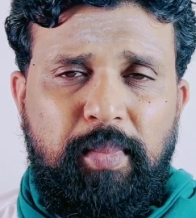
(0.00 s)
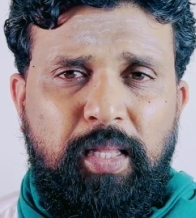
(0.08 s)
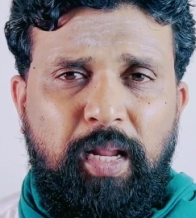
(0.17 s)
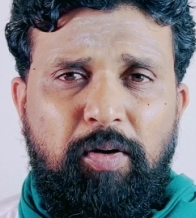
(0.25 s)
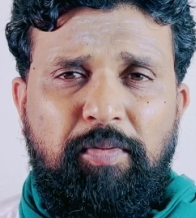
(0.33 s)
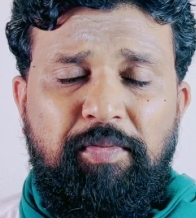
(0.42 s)

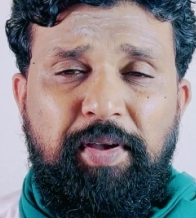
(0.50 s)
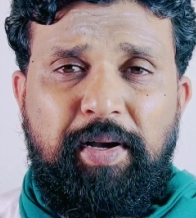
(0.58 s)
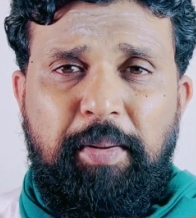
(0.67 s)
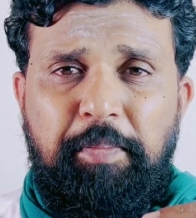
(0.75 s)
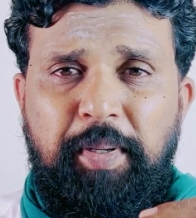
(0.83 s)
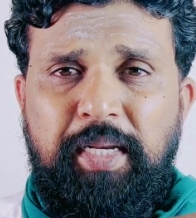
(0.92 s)
Now, we
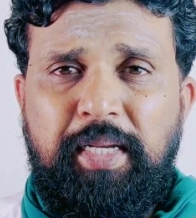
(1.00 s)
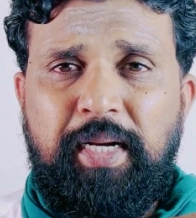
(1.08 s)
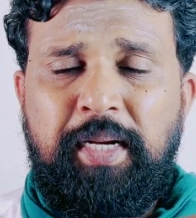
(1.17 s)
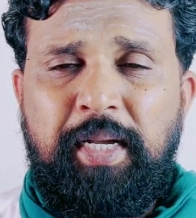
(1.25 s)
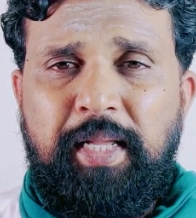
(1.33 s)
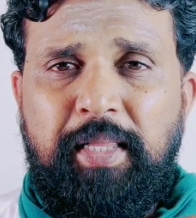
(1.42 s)
have
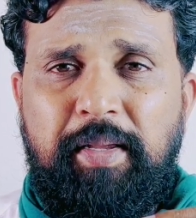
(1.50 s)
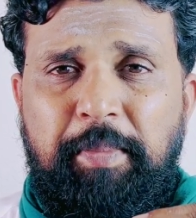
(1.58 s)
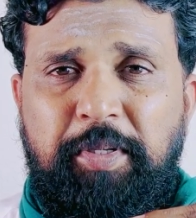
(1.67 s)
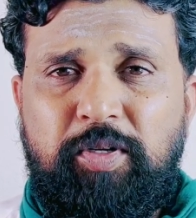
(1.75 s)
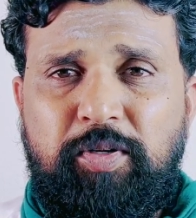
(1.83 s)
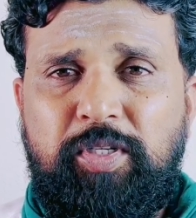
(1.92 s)
completed
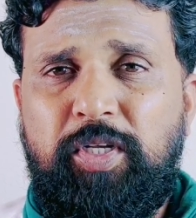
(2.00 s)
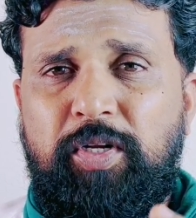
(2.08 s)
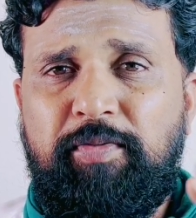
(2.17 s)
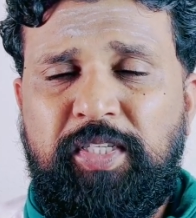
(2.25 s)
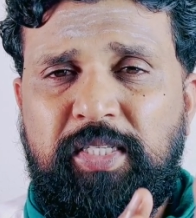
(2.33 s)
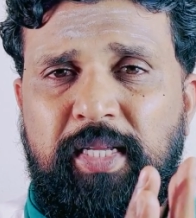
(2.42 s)
episode
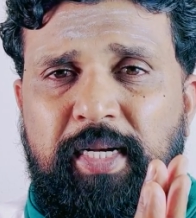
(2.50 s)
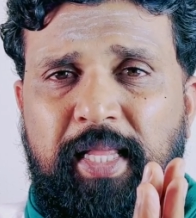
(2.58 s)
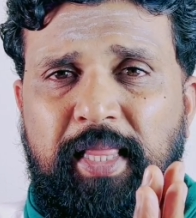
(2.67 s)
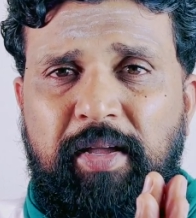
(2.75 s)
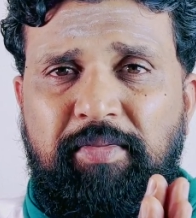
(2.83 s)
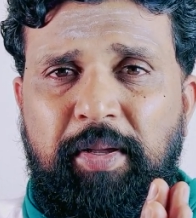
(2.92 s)
0, which is the
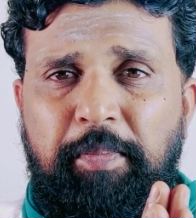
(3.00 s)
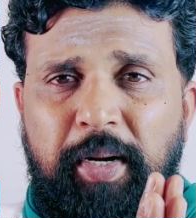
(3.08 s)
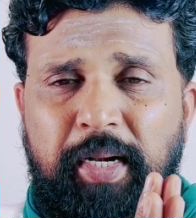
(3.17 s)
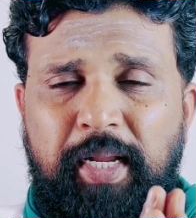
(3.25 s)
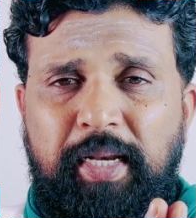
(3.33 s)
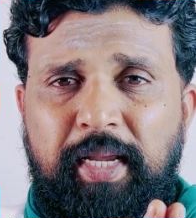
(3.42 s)
death of the
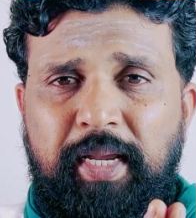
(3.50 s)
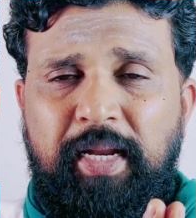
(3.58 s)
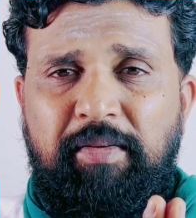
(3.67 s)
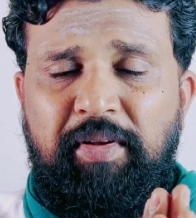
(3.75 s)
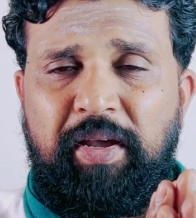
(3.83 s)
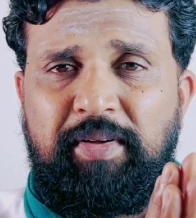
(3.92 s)
Pandyan king,
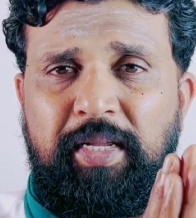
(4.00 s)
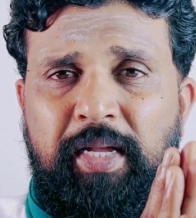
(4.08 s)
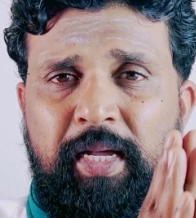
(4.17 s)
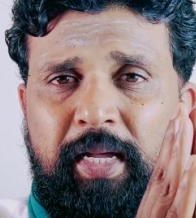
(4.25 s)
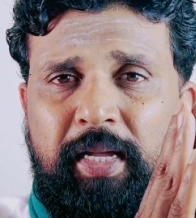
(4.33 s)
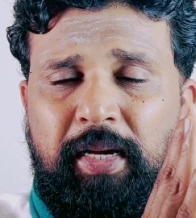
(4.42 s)
and we have a
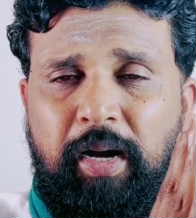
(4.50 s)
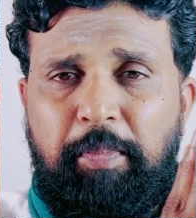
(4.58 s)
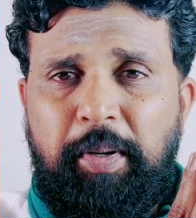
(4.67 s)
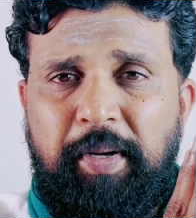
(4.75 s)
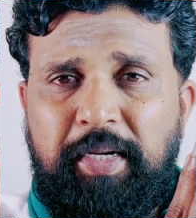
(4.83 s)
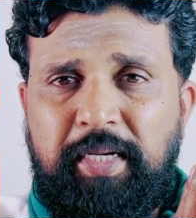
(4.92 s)

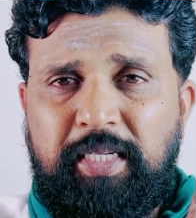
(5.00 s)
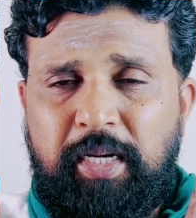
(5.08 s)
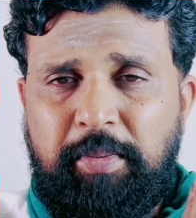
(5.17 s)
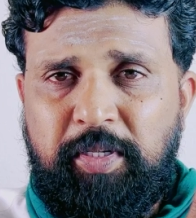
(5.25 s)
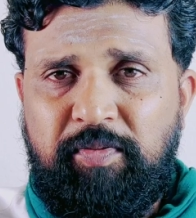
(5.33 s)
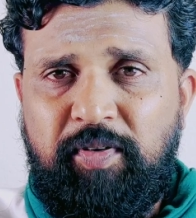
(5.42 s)
copperplate
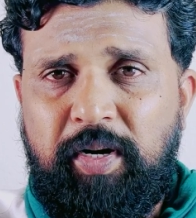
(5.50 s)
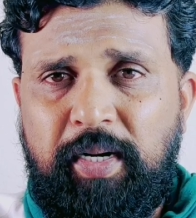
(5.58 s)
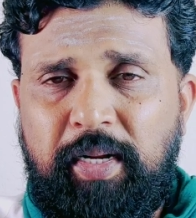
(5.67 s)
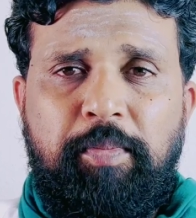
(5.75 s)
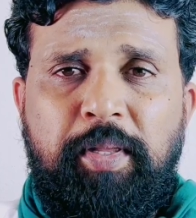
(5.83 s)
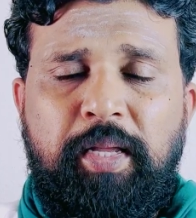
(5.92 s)
inscription for
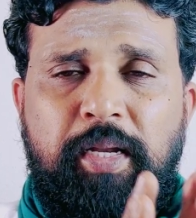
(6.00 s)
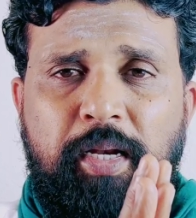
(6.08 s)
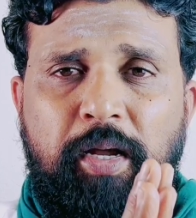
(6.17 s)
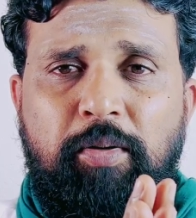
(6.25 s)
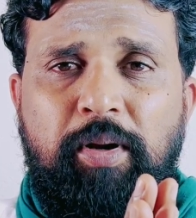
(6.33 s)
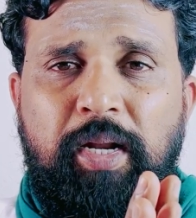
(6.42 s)
it.
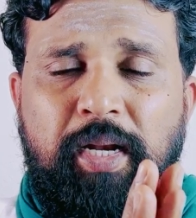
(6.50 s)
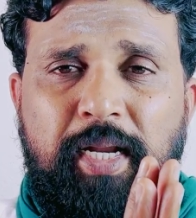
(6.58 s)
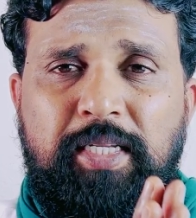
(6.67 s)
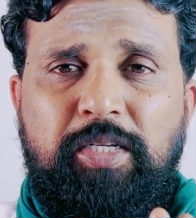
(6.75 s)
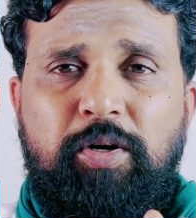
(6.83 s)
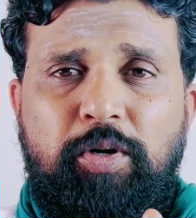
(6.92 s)
Now,
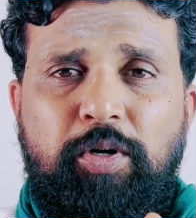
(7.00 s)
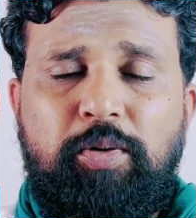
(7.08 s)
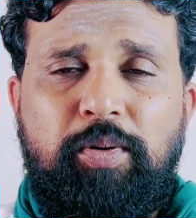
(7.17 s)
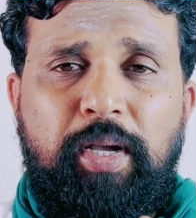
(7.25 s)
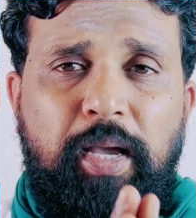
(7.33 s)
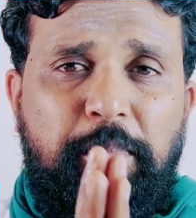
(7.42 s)
let's go
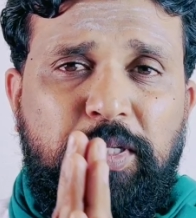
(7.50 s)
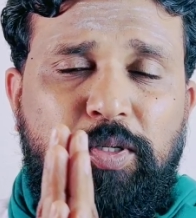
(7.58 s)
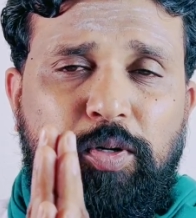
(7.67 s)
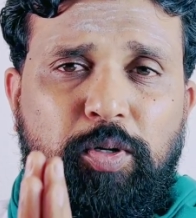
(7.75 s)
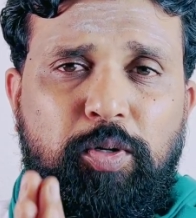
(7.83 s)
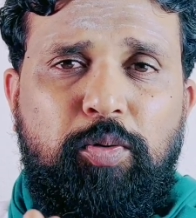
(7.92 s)
to
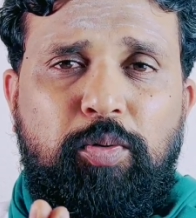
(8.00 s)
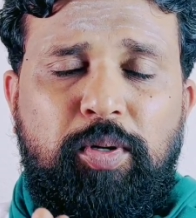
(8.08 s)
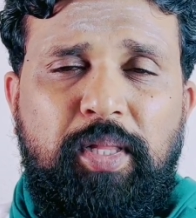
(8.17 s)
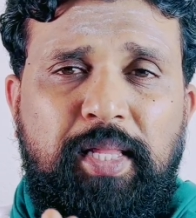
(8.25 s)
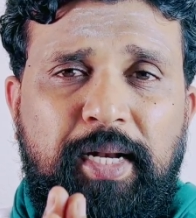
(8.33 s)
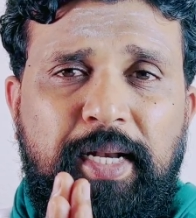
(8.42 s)
episode 2,
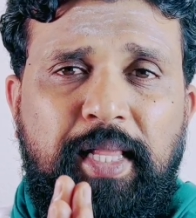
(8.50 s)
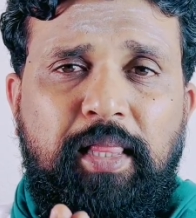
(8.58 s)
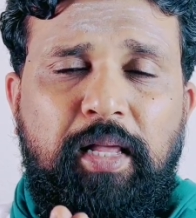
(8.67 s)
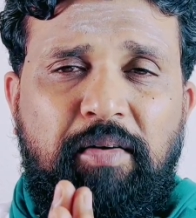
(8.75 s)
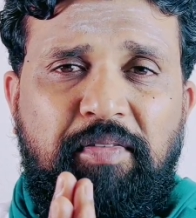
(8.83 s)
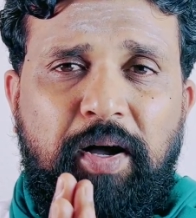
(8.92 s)
the
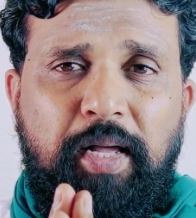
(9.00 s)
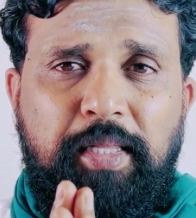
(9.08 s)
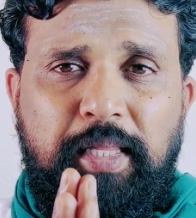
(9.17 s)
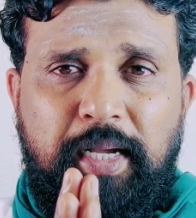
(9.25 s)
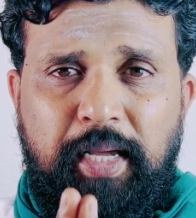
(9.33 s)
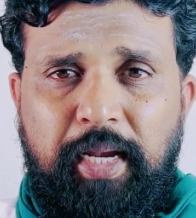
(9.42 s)
death of
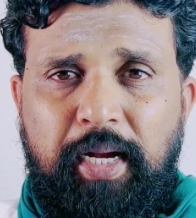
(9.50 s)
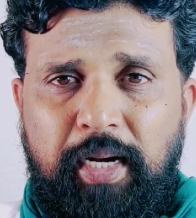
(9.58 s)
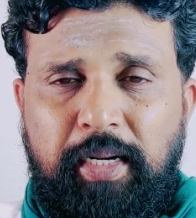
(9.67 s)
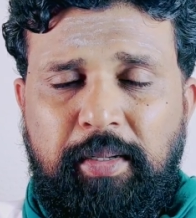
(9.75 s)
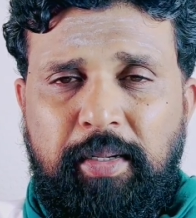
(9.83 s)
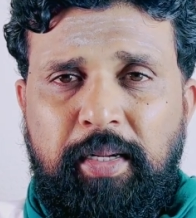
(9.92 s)
Aditha
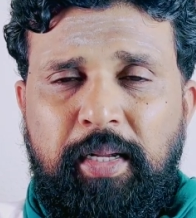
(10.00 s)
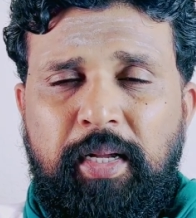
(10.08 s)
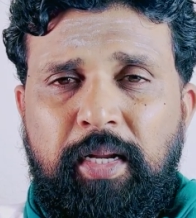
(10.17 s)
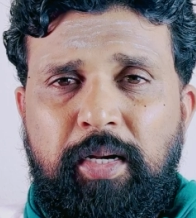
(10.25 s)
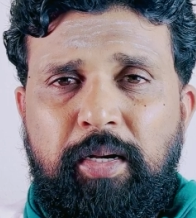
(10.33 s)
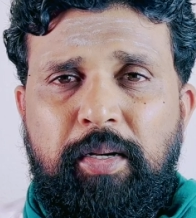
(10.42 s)
Karikalan.
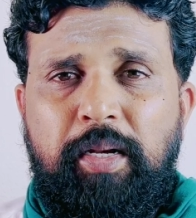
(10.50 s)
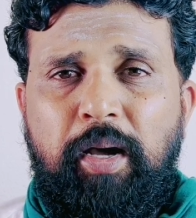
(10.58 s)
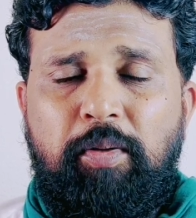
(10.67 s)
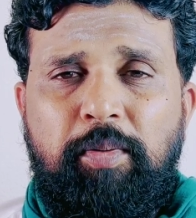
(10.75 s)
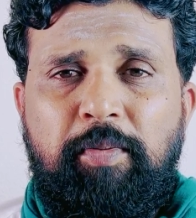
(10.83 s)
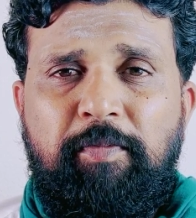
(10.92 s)

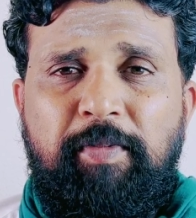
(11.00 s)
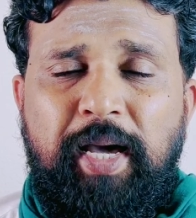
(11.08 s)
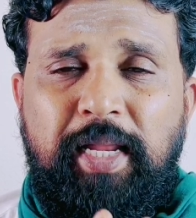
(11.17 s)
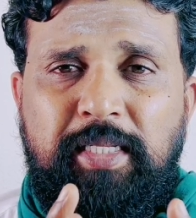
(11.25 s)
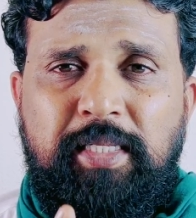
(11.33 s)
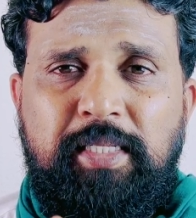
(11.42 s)
Now,
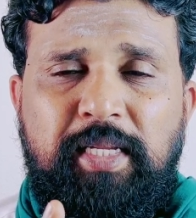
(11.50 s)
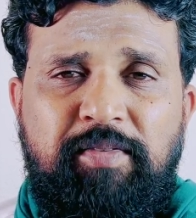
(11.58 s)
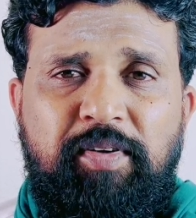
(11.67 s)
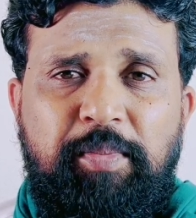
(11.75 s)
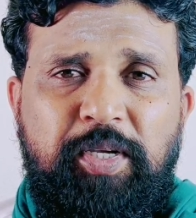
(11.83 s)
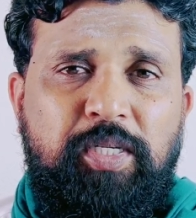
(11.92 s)
where is this
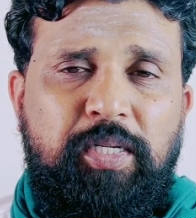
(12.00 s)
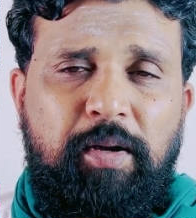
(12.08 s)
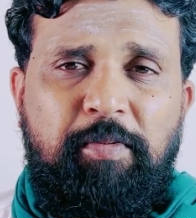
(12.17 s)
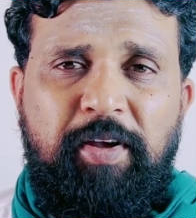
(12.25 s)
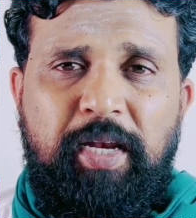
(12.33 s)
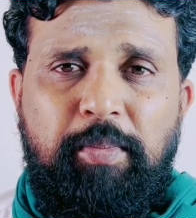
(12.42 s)
information
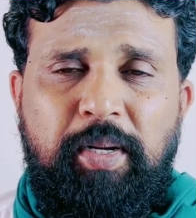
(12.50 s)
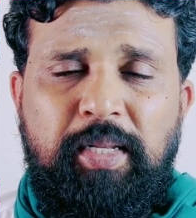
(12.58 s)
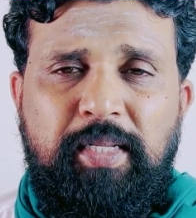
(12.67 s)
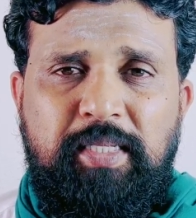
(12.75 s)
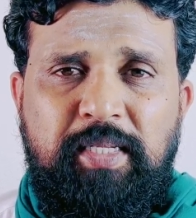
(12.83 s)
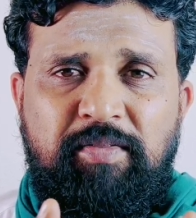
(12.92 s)
available?
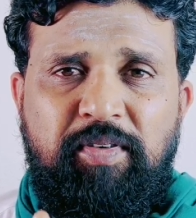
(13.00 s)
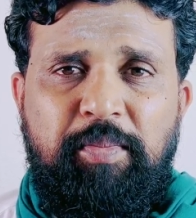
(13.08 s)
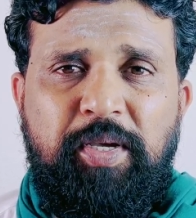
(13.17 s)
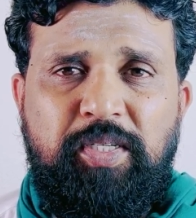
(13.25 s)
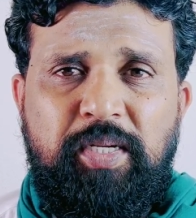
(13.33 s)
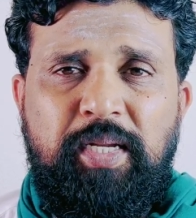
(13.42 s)
This
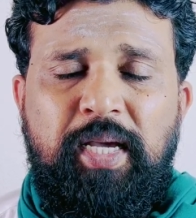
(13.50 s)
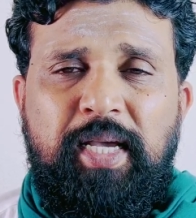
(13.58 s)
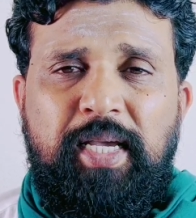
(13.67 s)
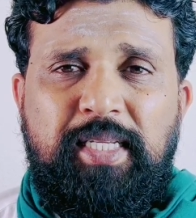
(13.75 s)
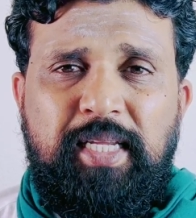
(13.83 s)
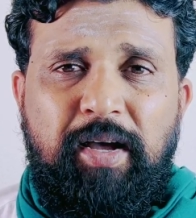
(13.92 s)
information
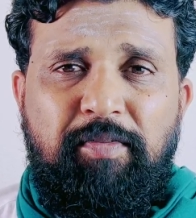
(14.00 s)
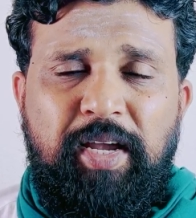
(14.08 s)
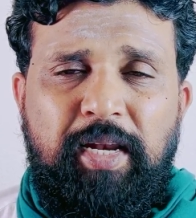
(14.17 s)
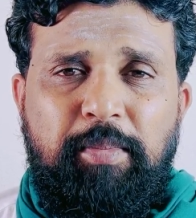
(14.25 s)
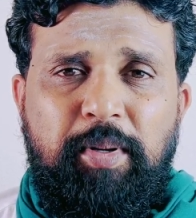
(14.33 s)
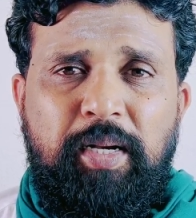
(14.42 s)
is
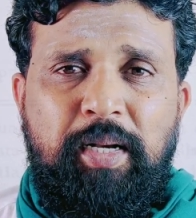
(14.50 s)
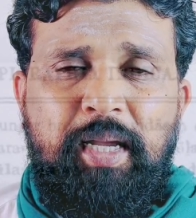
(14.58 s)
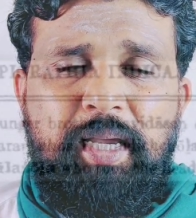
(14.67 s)
available